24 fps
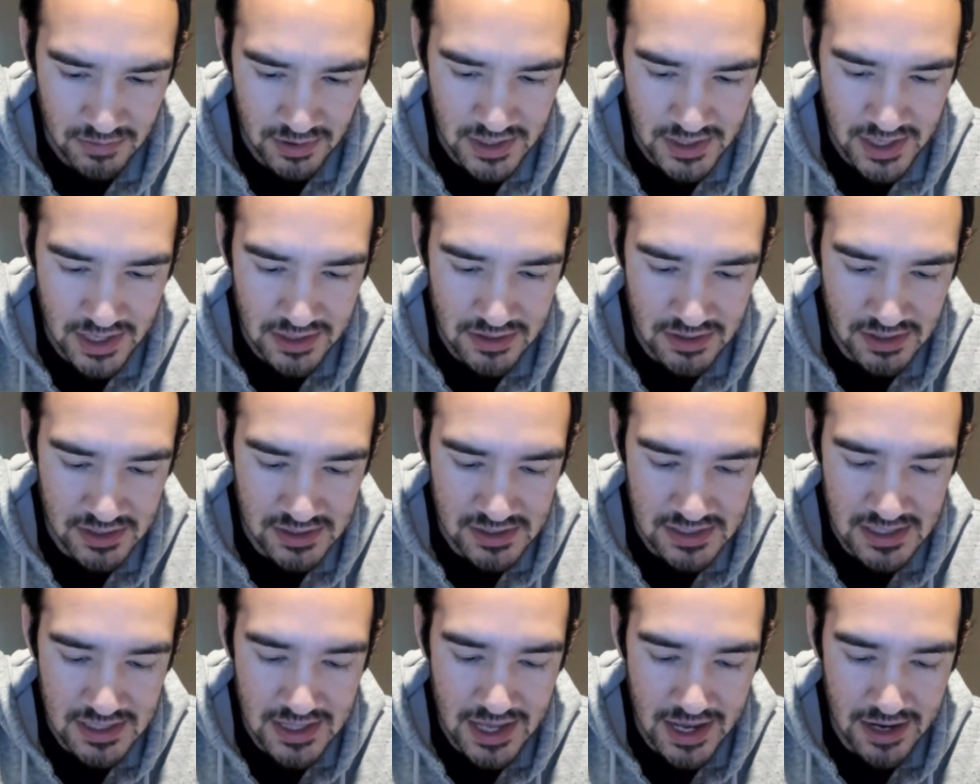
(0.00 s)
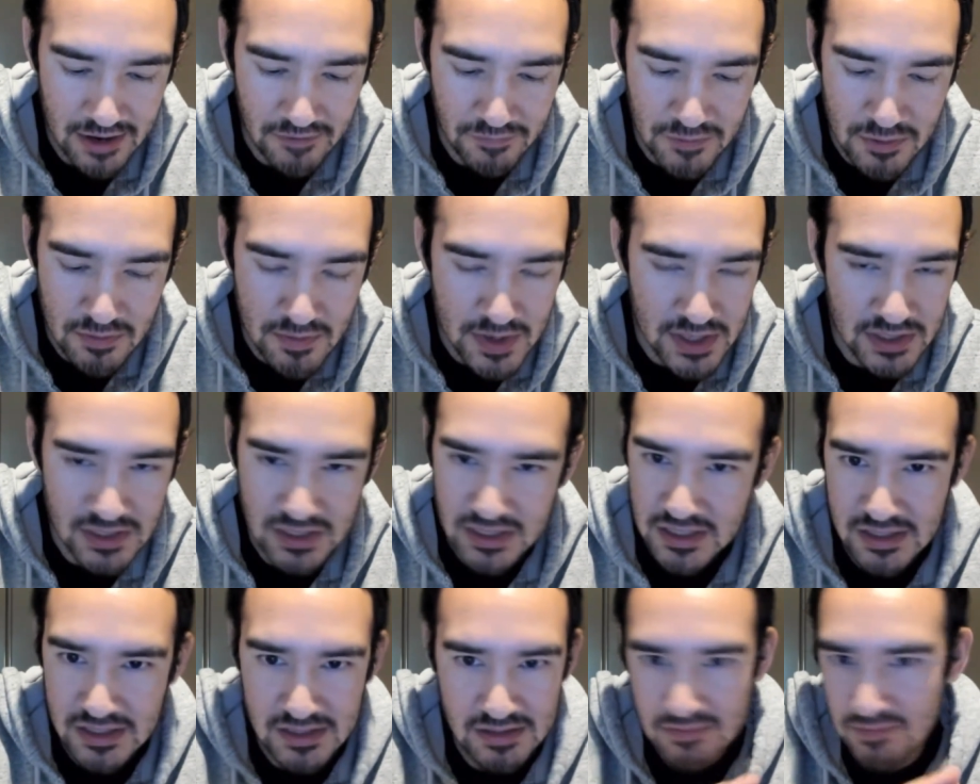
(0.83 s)
But yeah, you can see that if you
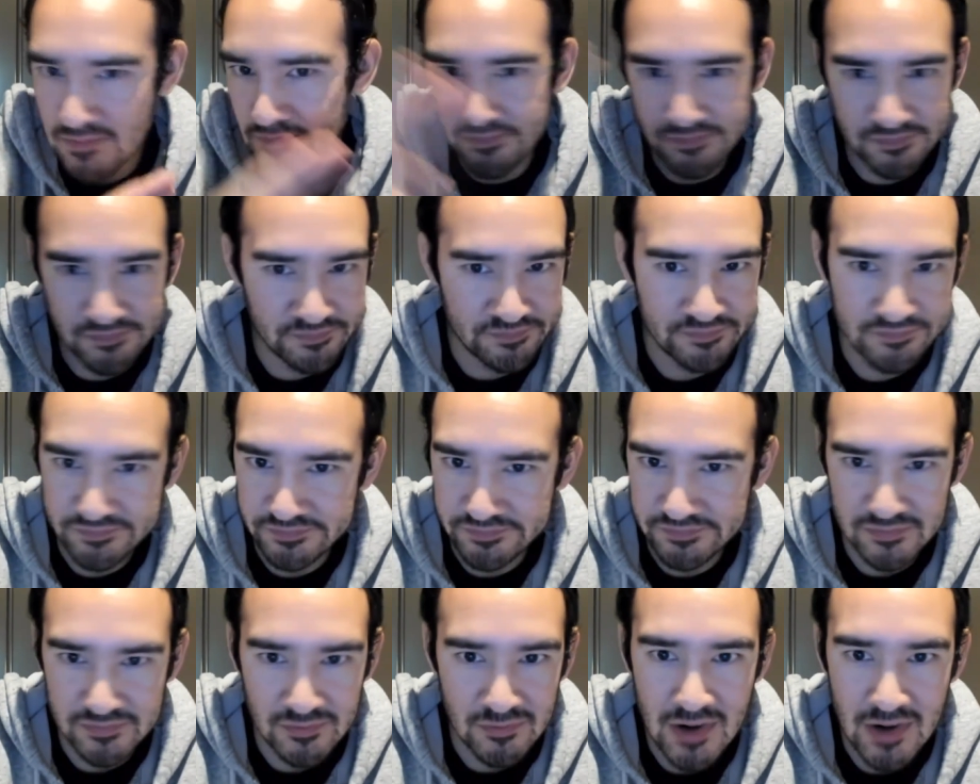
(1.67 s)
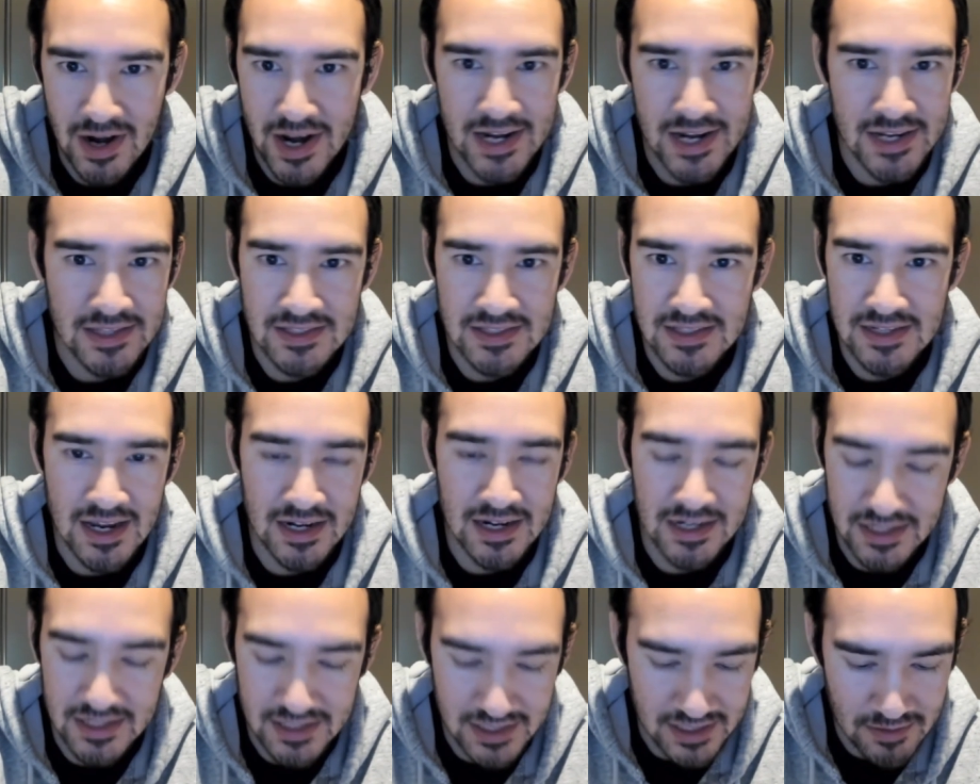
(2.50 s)
miss right, it's
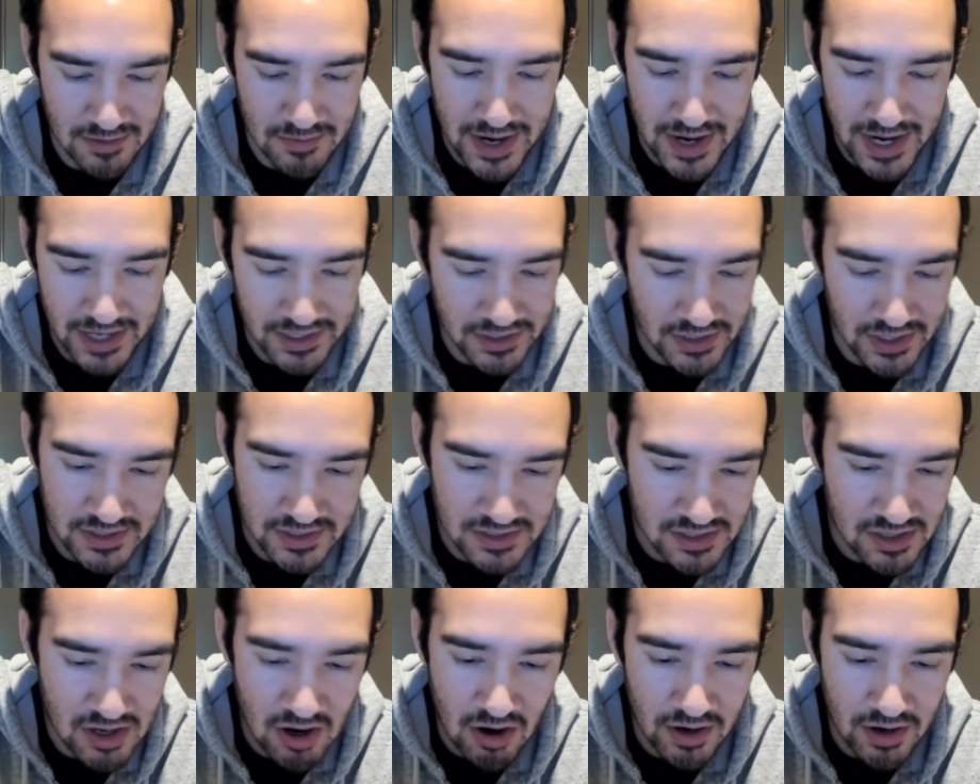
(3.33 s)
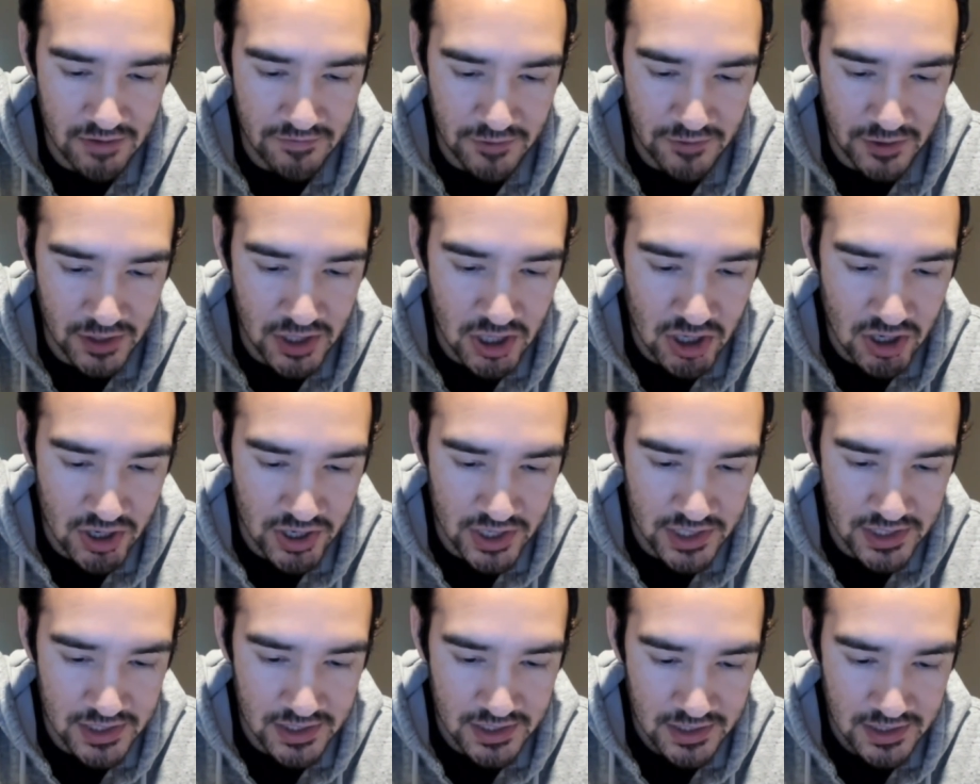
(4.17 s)
not going to come back. It's gone for
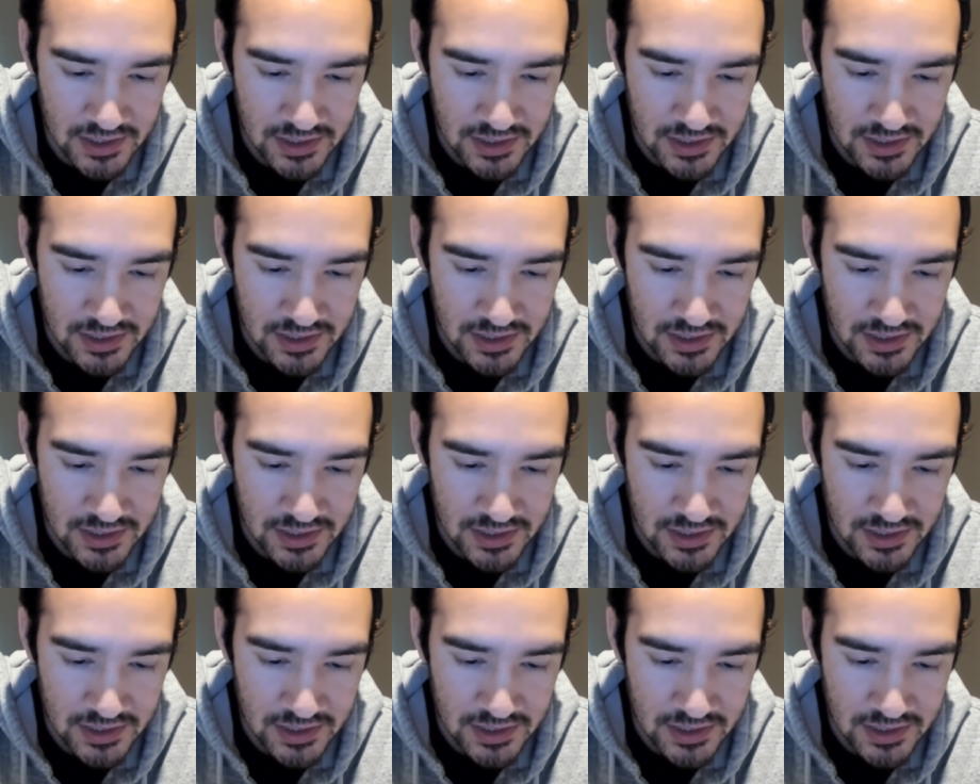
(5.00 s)
good.